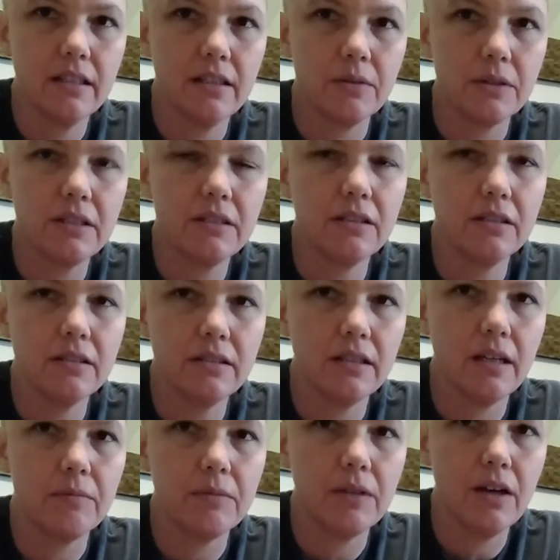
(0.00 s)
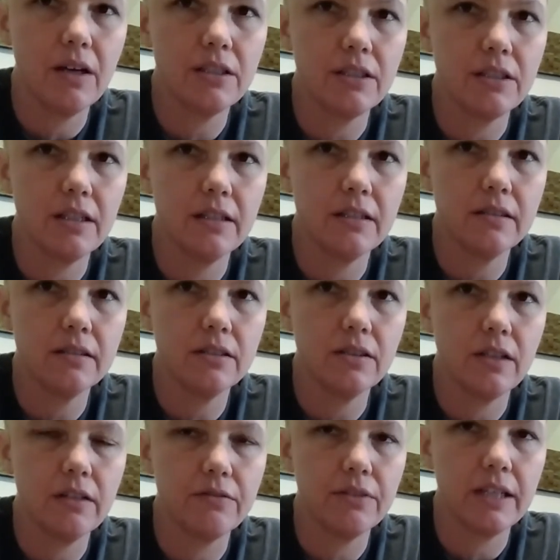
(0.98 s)
There was still some nausea,
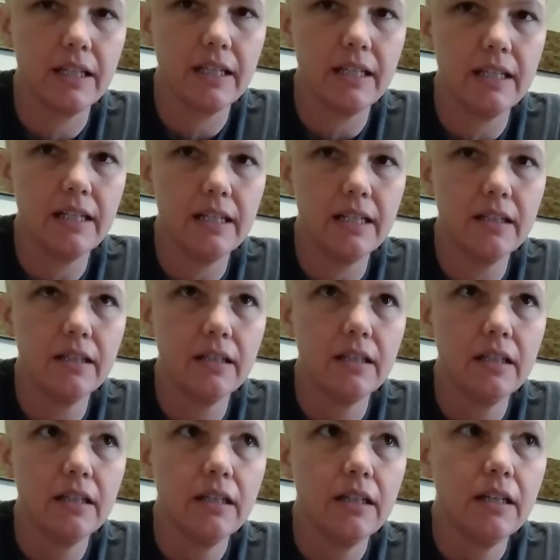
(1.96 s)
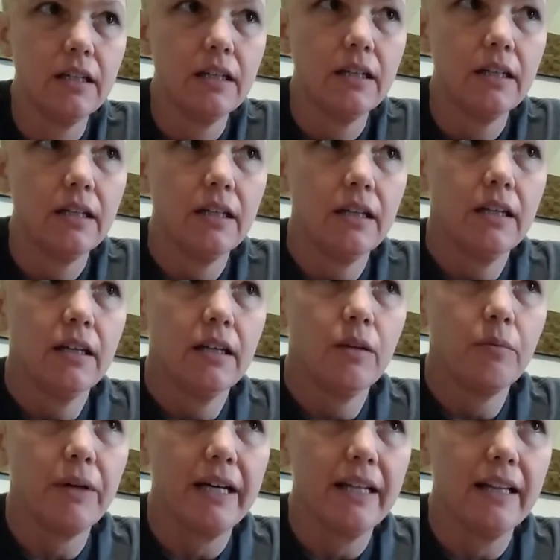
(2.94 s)
so I didn't feel like eating.
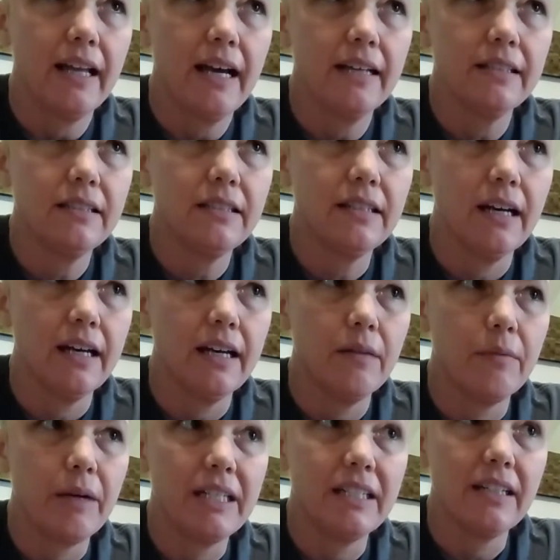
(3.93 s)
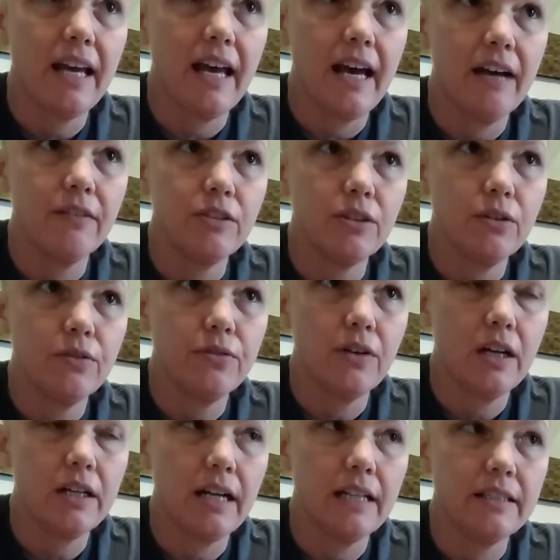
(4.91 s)
But last time I didn't have
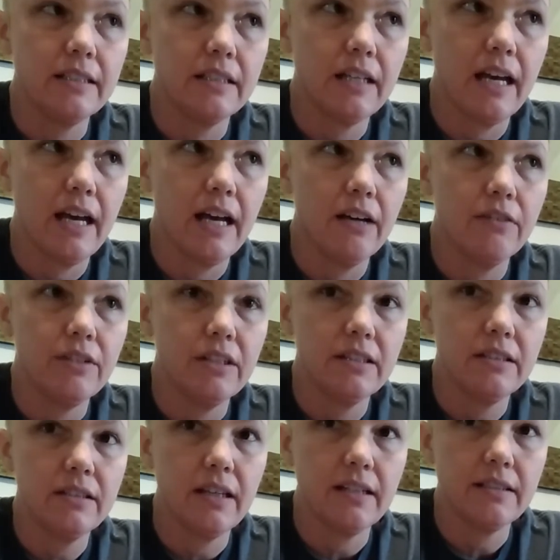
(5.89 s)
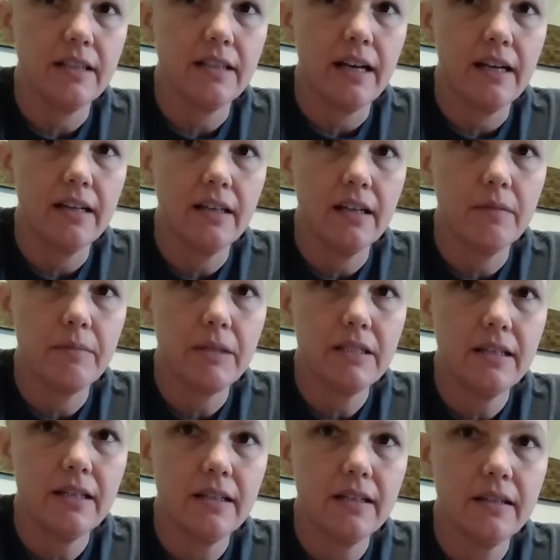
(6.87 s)
Zofran and I didn't have this
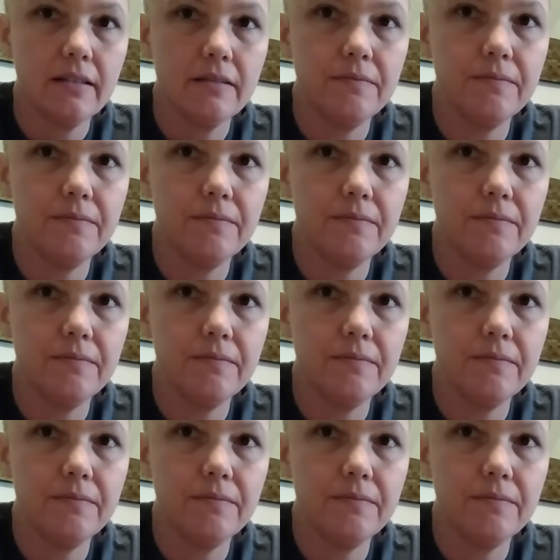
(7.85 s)
anti-emetic.